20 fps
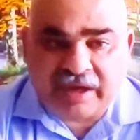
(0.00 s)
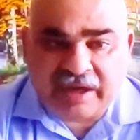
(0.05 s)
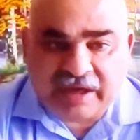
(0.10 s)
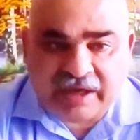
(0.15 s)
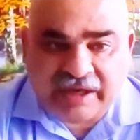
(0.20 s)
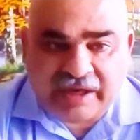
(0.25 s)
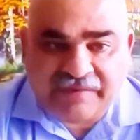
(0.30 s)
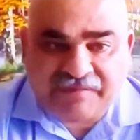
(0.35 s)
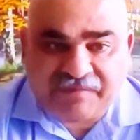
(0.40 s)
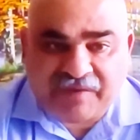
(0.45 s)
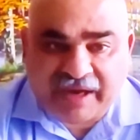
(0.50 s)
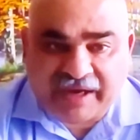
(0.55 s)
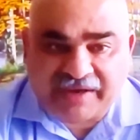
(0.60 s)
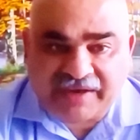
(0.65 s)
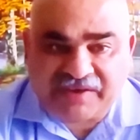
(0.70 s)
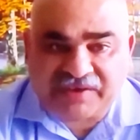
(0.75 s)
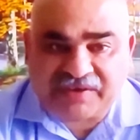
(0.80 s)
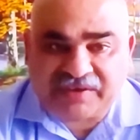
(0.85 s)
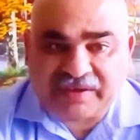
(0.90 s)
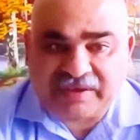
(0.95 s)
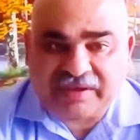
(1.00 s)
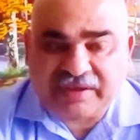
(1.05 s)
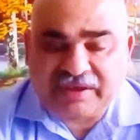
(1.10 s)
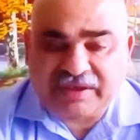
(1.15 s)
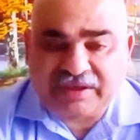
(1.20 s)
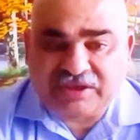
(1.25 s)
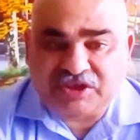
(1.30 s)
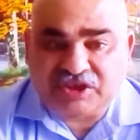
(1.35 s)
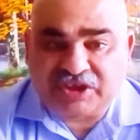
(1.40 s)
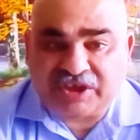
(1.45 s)
he fights
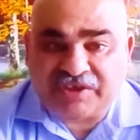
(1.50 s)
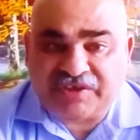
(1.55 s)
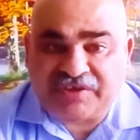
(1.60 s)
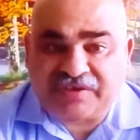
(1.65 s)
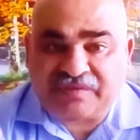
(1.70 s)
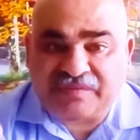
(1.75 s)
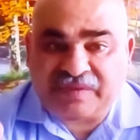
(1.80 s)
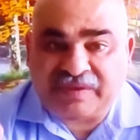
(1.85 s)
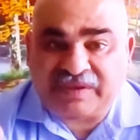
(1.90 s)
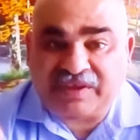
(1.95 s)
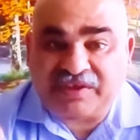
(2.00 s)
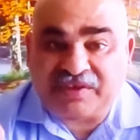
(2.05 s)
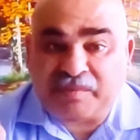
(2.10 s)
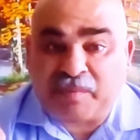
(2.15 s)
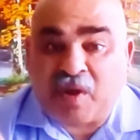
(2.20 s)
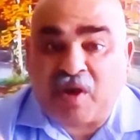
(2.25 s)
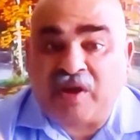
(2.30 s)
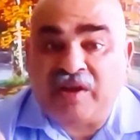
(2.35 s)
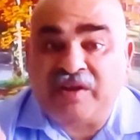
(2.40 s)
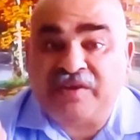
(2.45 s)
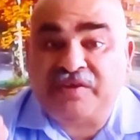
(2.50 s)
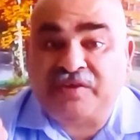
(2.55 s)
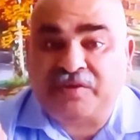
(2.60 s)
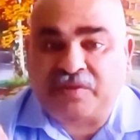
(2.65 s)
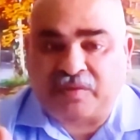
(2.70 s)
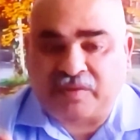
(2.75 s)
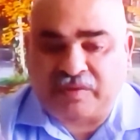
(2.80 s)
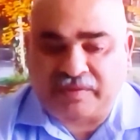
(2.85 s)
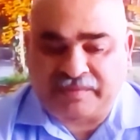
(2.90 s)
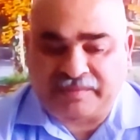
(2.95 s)
just with a small
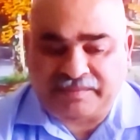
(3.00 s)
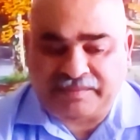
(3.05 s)
stone.